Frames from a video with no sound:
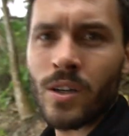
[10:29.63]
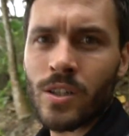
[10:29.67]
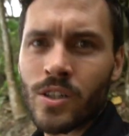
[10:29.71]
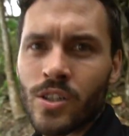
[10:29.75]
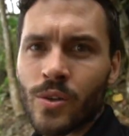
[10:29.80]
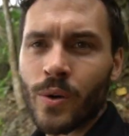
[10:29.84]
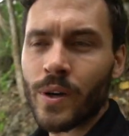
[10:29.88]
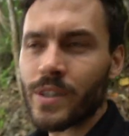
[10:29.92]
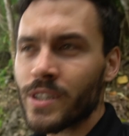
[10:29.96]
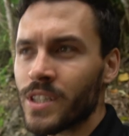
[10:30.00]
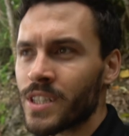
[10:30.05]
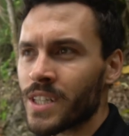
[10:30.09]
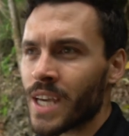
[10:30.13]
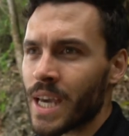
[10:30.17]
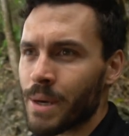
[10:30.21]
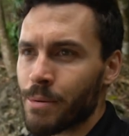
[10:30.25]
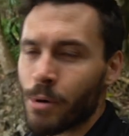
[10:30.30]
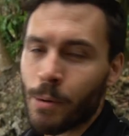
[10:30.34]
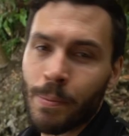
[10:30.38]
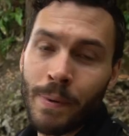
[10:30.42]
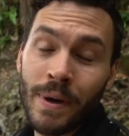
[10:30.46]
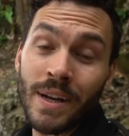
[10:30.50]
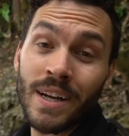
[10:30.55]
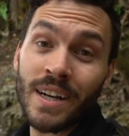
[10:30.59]
So I just came
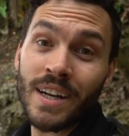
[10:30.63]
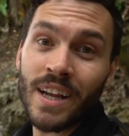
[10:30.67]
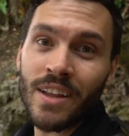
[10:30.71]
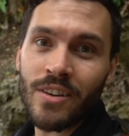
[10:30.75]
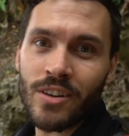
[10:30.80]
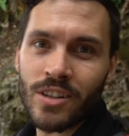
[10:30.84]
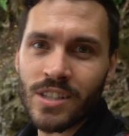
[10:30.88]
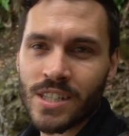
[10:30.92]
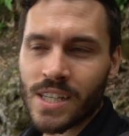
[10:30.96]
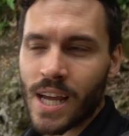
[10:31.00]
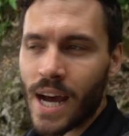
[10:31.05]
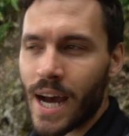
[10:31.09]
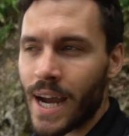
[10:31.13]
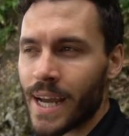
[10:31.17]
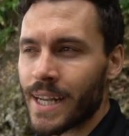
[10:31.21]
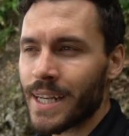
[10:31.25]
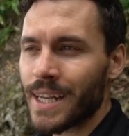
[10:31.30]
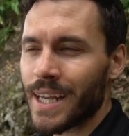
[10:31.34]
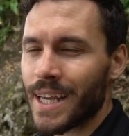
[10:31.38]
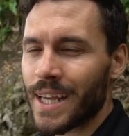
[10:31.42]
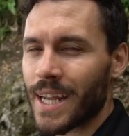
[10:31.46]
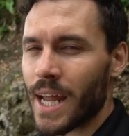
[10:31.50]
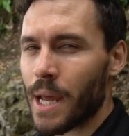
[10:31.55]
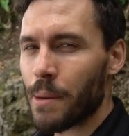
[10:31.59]
up on another sign,
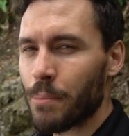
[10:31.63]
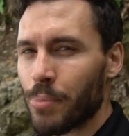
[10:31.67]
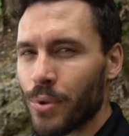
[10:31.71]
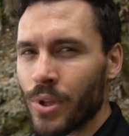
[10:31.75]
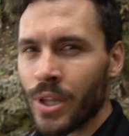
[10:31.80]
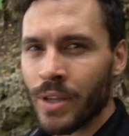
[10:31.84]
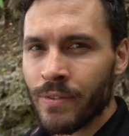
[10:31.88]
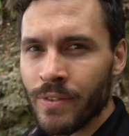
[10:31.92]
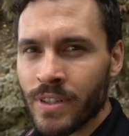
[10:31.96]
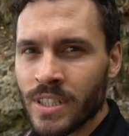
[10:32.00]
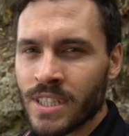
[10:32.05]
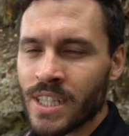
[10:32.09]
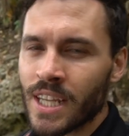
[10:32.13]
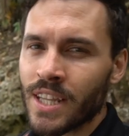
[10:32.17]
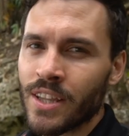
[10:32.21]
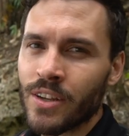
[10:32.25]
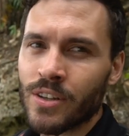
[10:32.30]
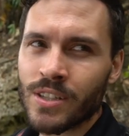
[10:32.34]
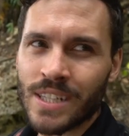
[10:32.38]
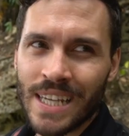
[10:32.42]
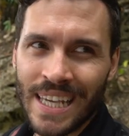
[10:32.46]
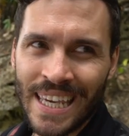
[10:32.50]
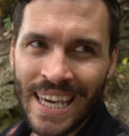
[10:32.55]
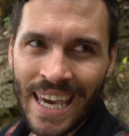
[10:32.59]
and I believe it said
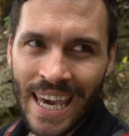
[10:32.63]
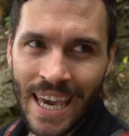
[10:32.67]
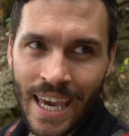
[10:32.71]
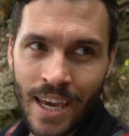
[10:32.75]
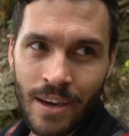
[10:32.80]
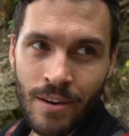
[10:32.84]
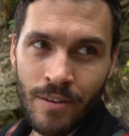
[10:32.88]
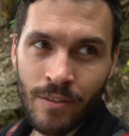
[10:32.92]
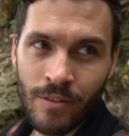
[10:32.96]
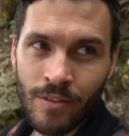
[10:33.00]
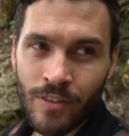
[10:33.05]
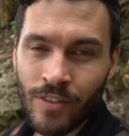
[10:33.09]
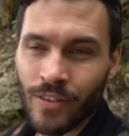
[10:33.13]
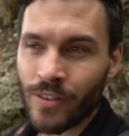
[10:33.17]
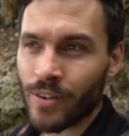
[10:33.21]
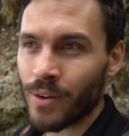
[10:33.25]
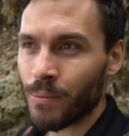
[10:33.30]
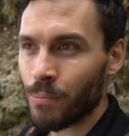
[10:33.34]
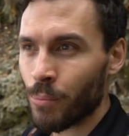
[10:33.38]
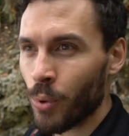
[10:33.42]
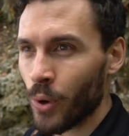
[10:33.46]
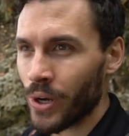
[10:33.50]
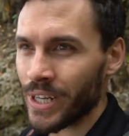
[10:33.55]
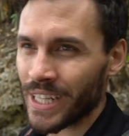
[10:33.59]
there's a cave
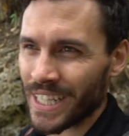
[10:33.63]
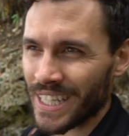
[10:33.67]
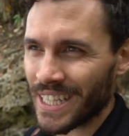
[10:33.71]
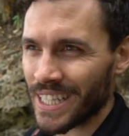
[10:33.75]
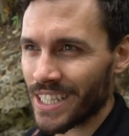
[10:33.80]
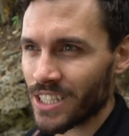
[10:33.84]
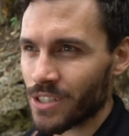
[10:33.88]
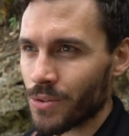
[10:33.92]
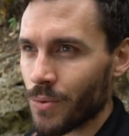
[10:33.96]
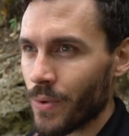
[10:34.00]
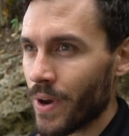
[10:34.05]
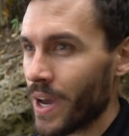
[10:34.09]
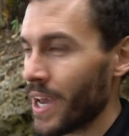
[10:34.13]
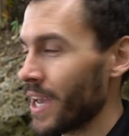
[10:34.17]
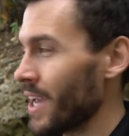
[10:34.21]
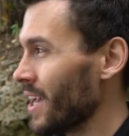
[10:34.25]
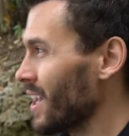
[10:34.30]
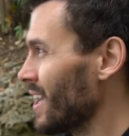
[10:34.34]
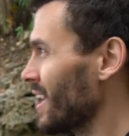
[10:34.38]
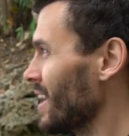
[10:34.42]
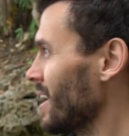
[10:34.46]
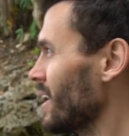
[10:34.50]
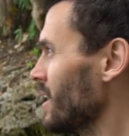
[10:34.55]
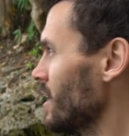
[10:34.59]
pointing this way.
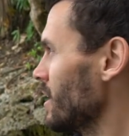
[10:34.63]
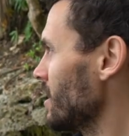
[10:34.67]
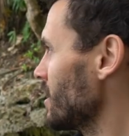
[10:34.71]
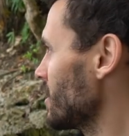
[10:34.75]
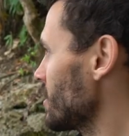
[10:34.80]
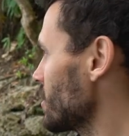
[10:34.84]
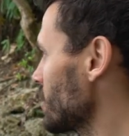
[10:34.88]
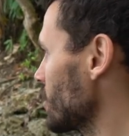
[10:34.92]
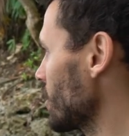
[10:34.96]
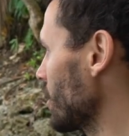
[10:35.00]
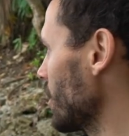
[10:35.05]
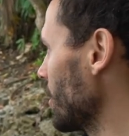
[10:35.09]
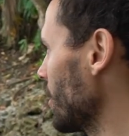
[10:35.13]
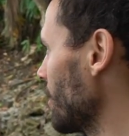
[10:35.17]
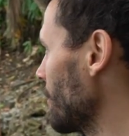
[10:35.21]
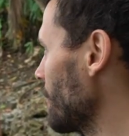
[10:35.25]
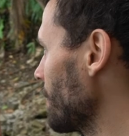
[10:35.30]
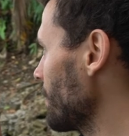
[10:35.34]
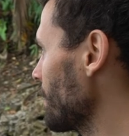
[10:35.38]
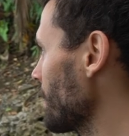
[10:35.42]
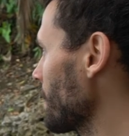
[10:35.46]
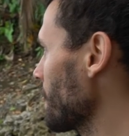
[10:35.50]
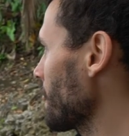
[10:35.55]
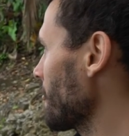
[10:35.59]
So
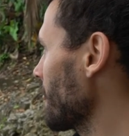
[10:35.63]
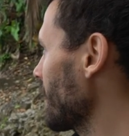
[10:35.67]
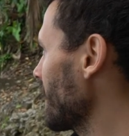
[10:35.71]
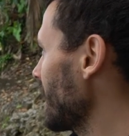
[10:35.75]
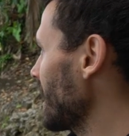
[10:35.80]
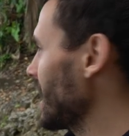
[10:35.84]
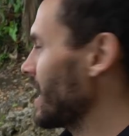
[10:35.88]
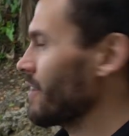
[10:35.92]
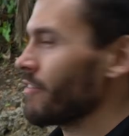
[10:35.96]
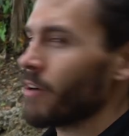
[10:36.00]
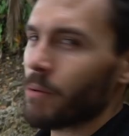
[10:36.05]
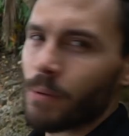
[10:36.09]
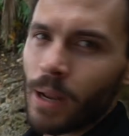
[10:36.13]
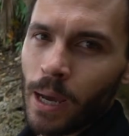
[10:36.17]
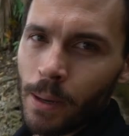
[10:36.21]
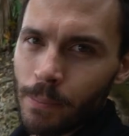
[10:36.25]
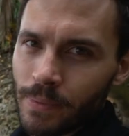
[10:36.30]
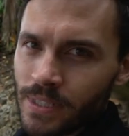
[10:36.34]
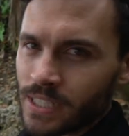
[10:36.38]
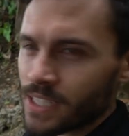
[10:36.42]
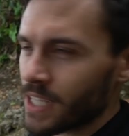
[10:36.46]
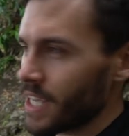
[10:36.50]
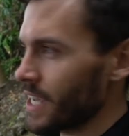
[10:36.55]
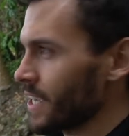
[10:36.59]
if I'm not
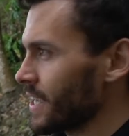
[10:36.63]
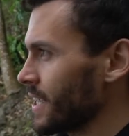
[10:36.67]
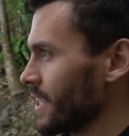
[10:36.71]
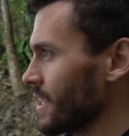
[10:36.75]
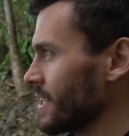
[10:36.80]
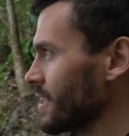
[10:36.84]
mistaken,